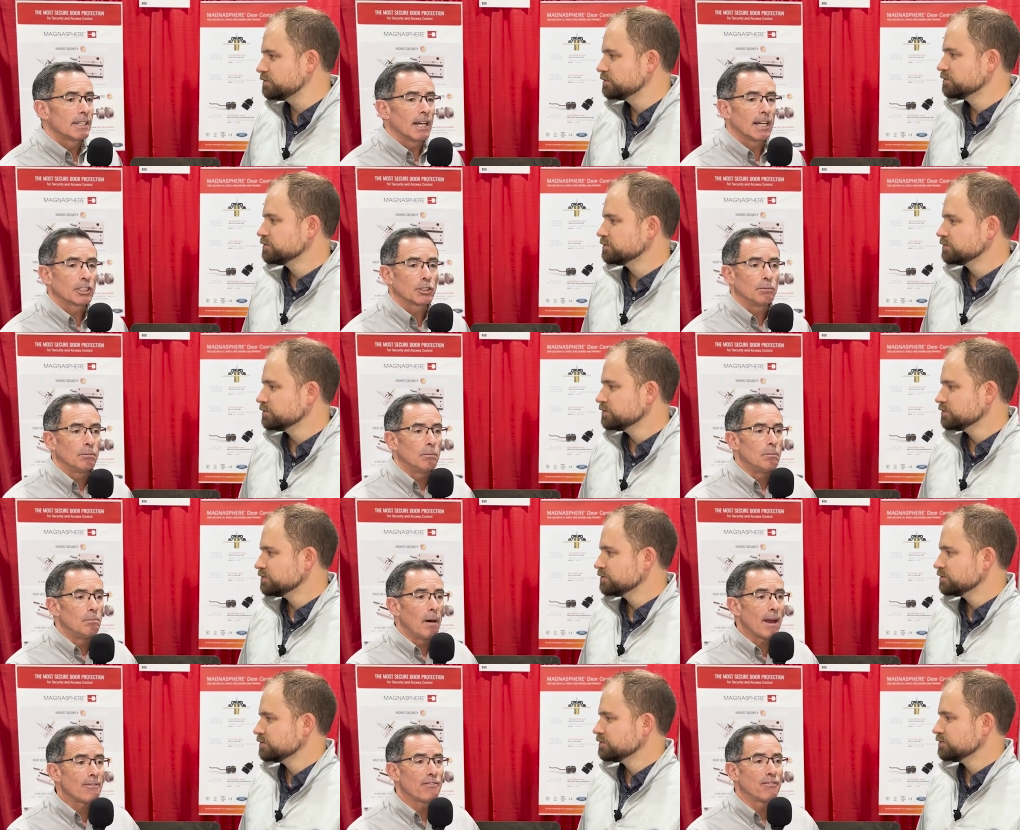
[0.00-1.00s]
Speaker 1: Gosh,
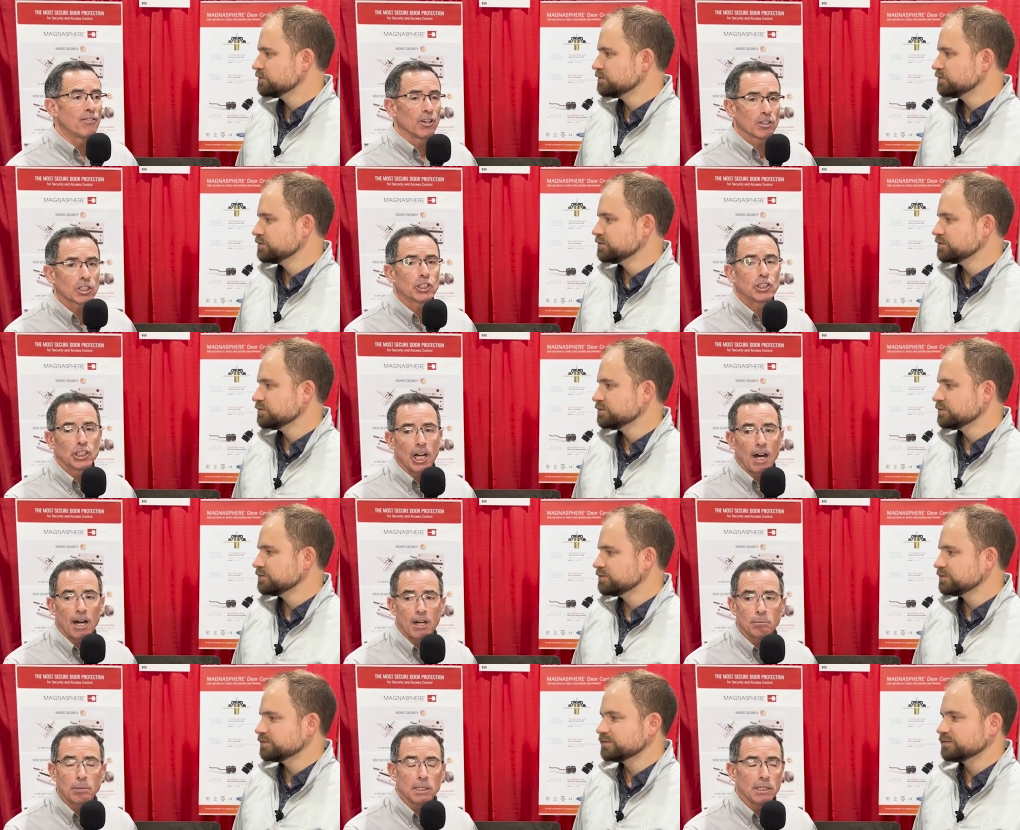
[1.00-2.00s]
my first
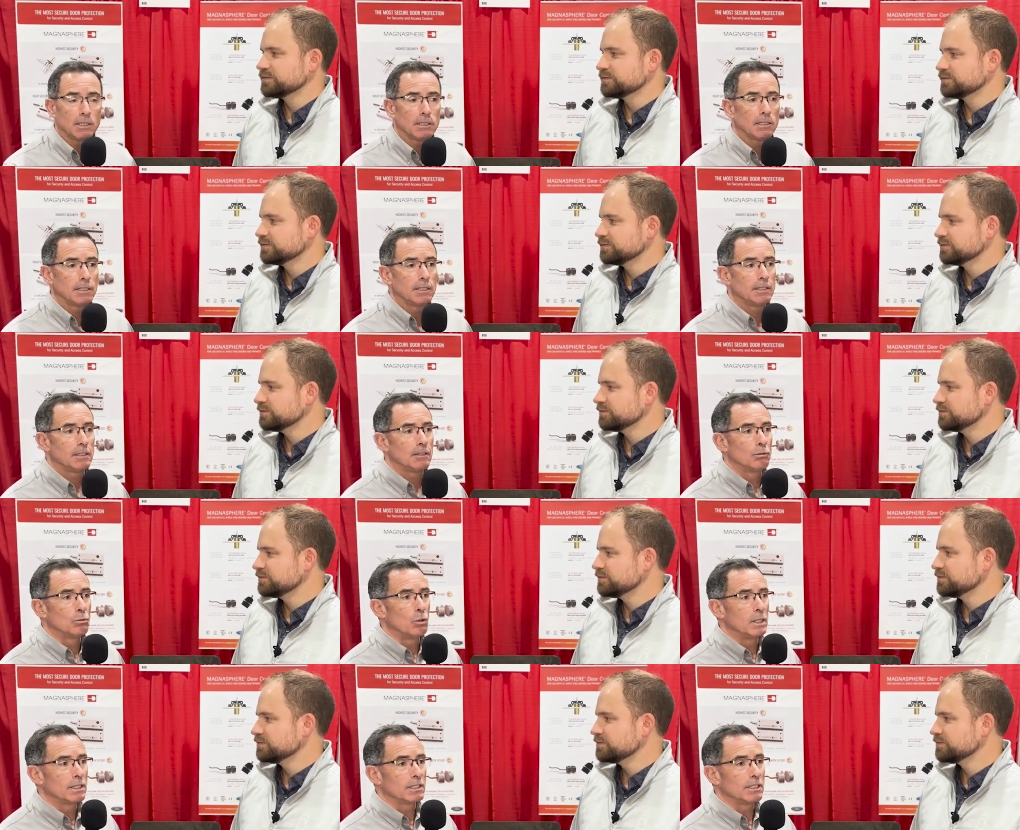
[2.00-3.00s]
job
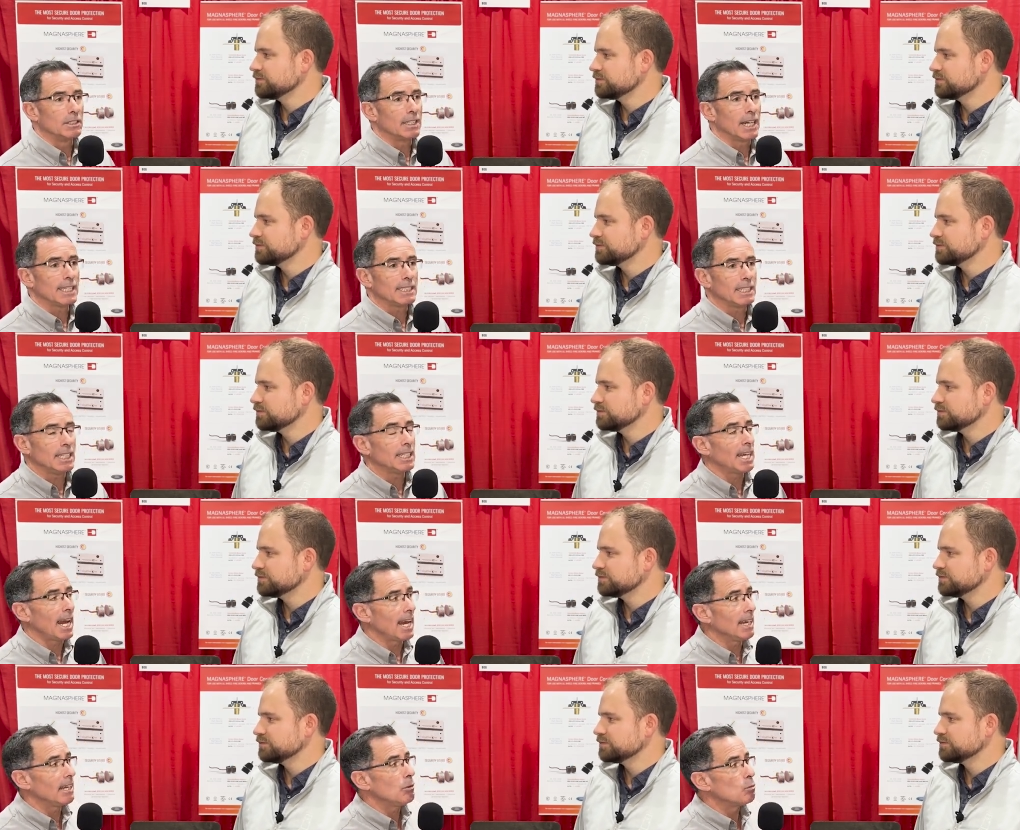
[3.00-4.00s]
was
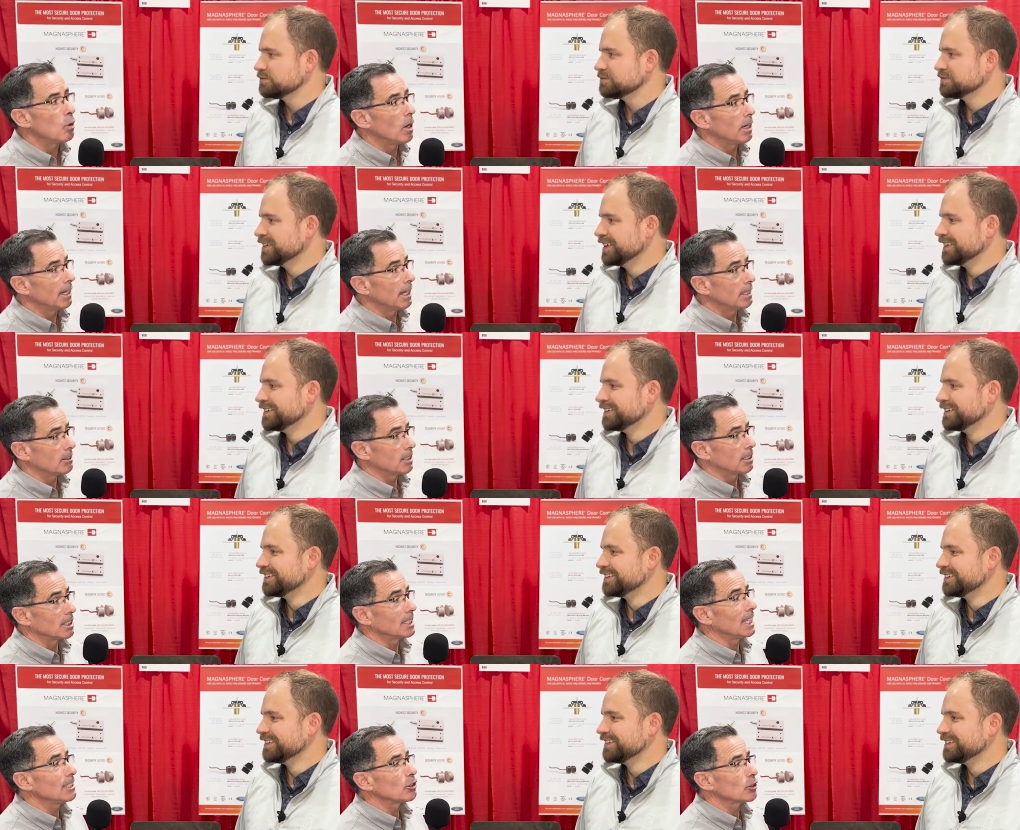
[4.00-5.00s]
1981 as a
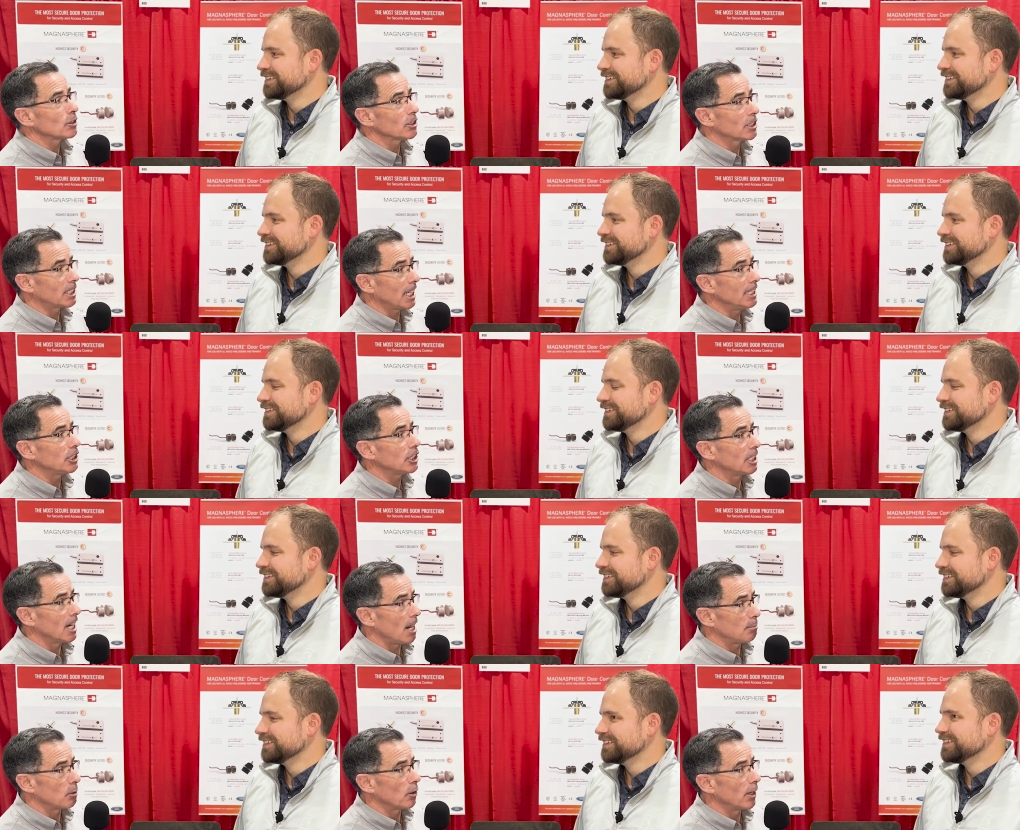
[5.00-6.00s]
central station
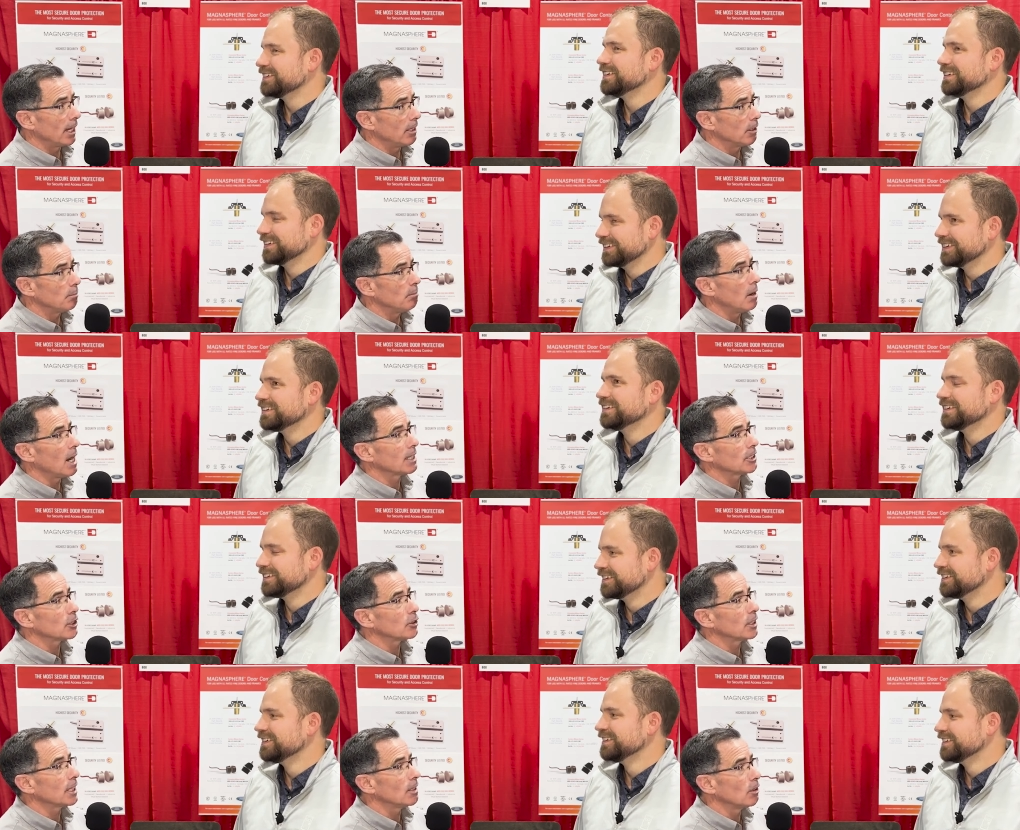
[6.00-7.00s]
operator
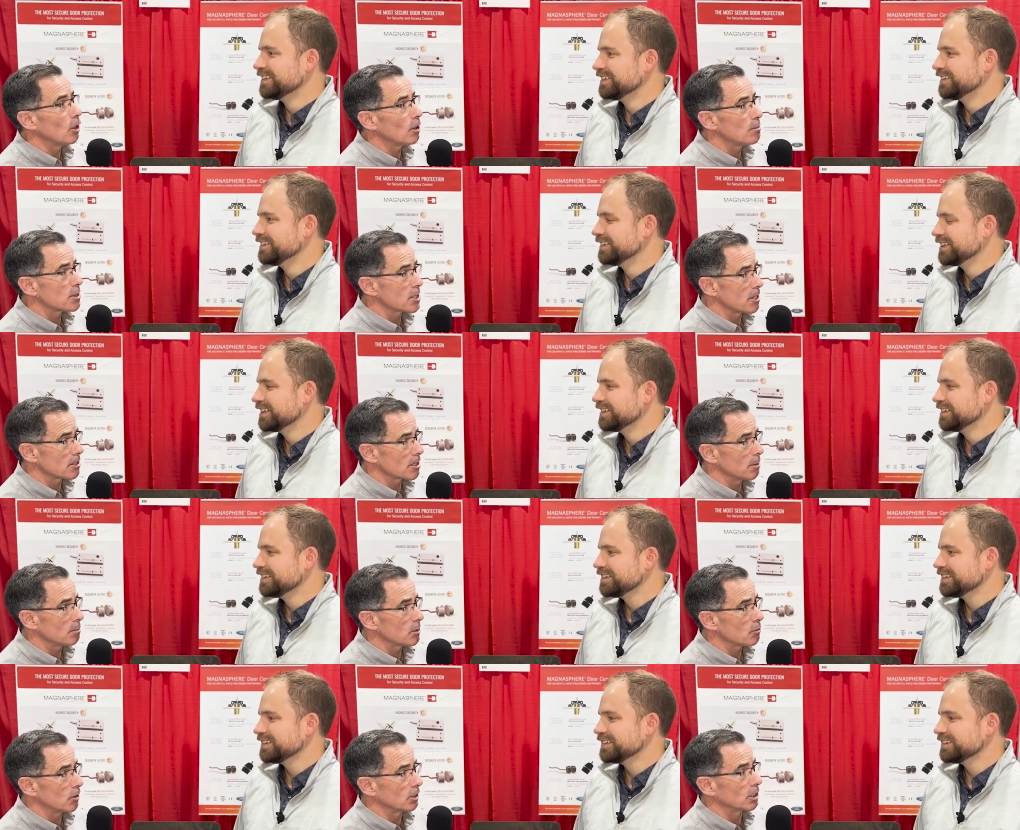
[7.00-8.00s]
monitoring alarm
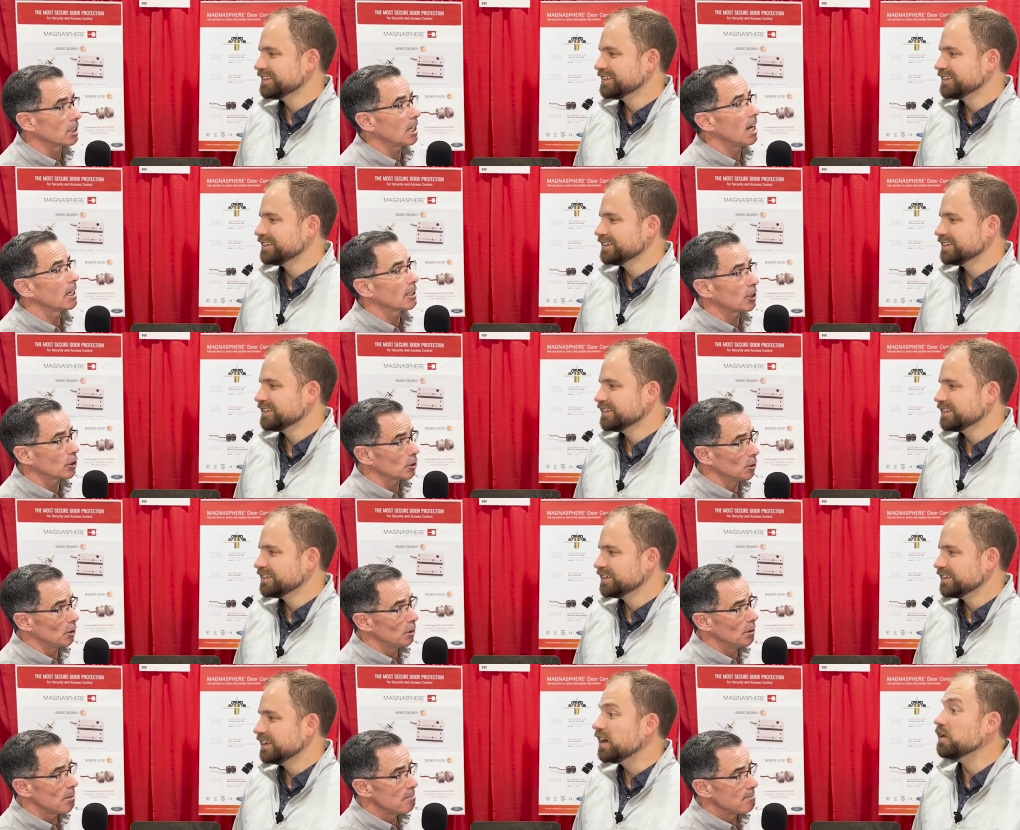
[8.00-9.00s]
systems for
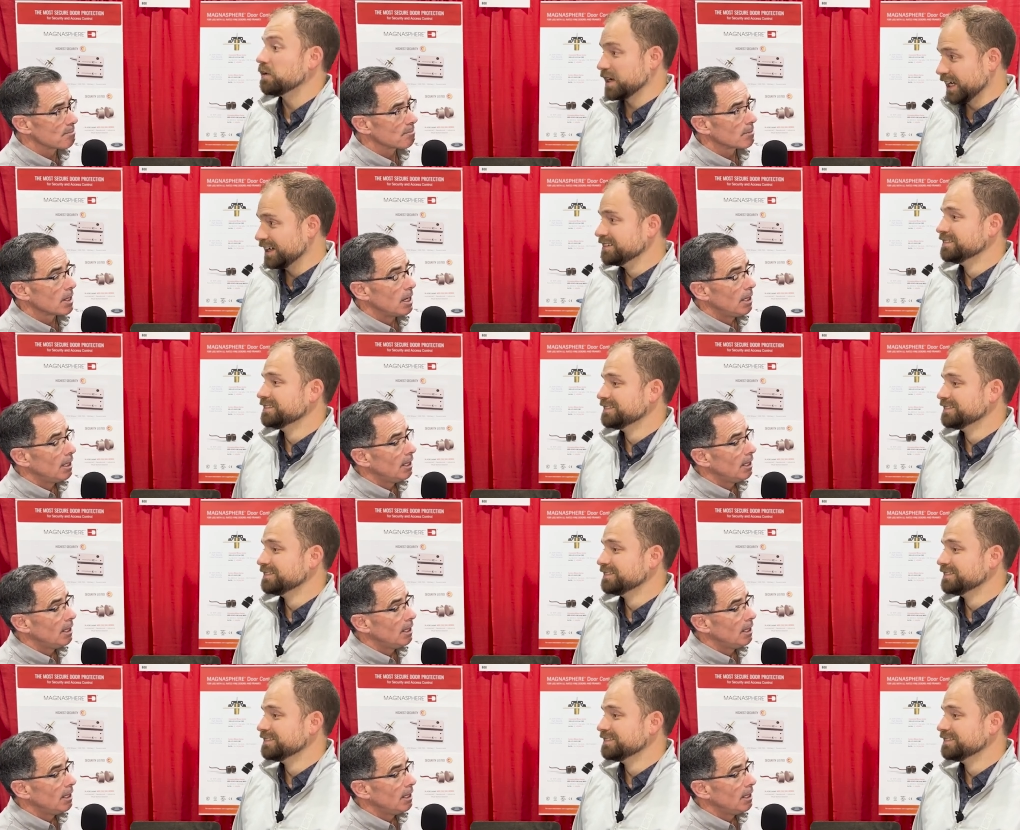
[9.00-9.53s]
Sonitrol. Okay